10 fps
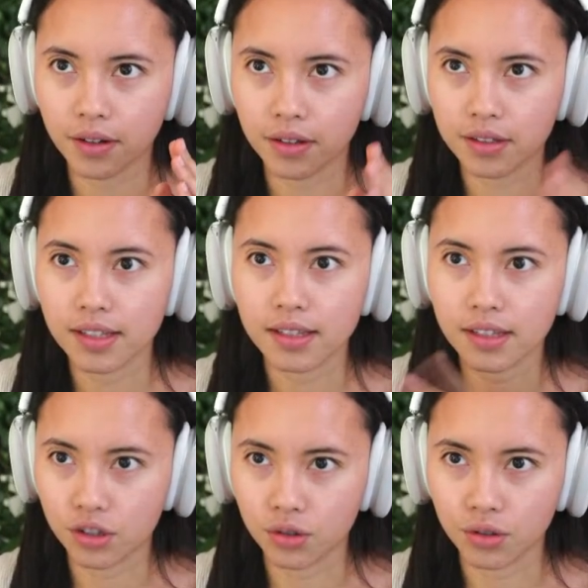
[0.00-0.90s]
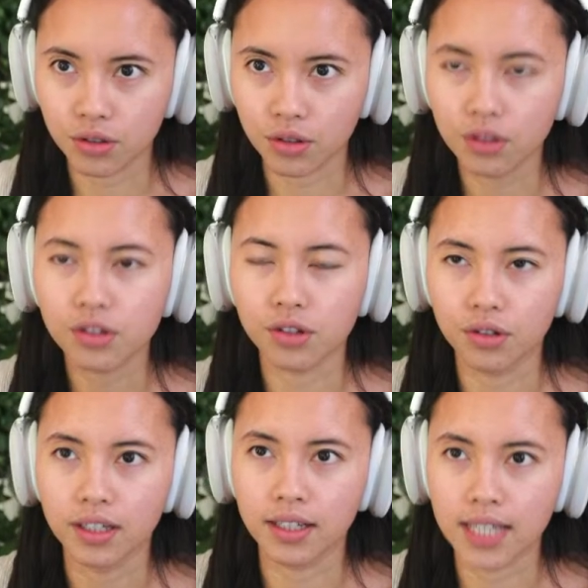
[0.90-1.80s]
since it's all
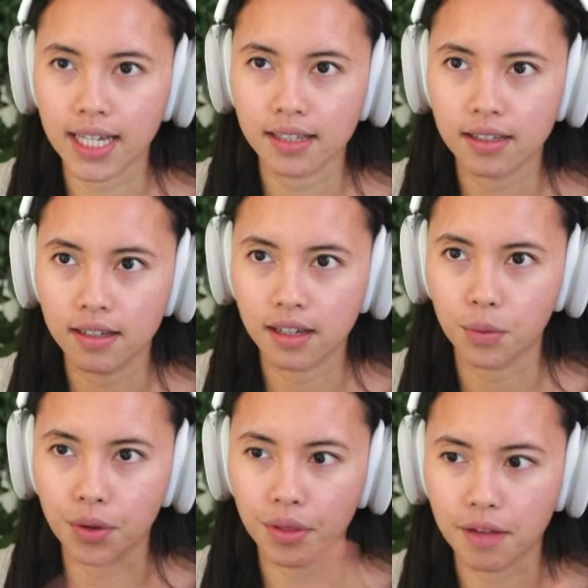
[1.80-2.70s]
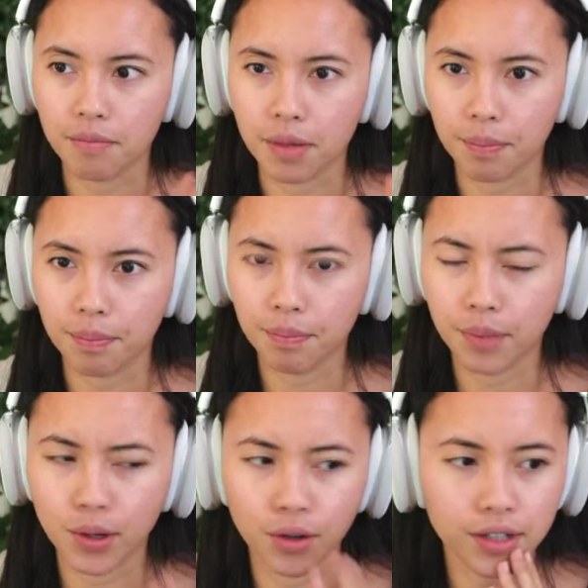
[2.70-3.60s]
stored in Git, it will then be
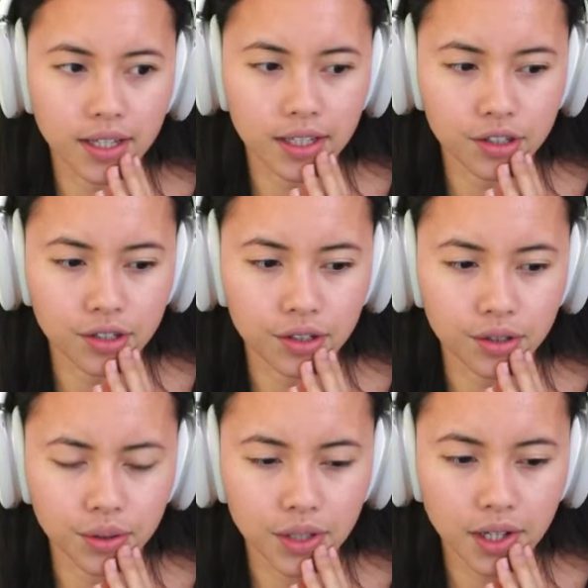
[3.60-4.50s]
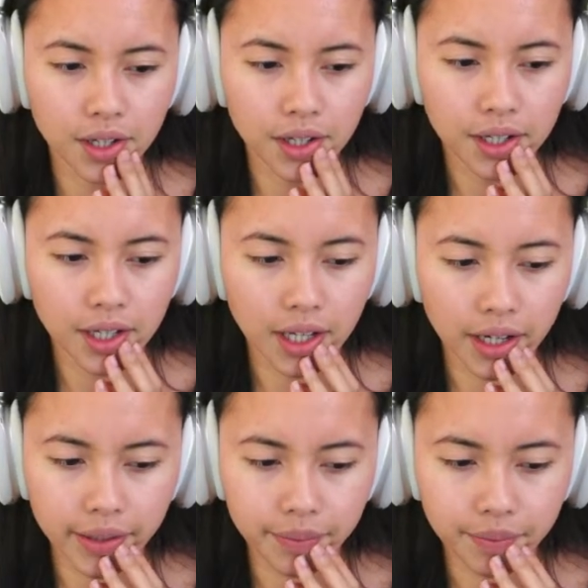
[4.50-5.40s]
put into
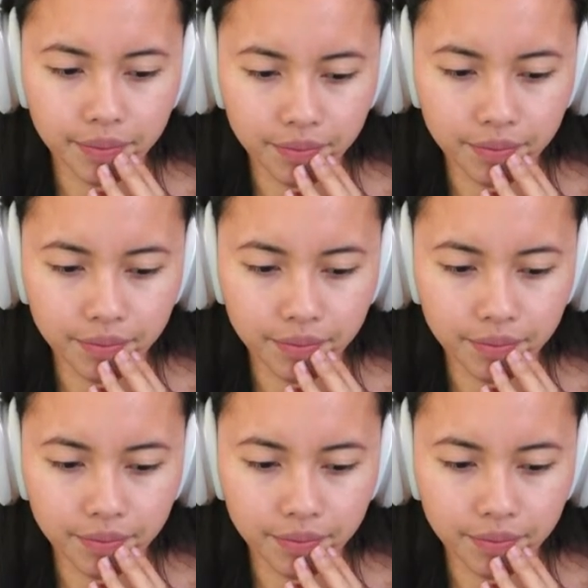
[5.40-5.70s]
so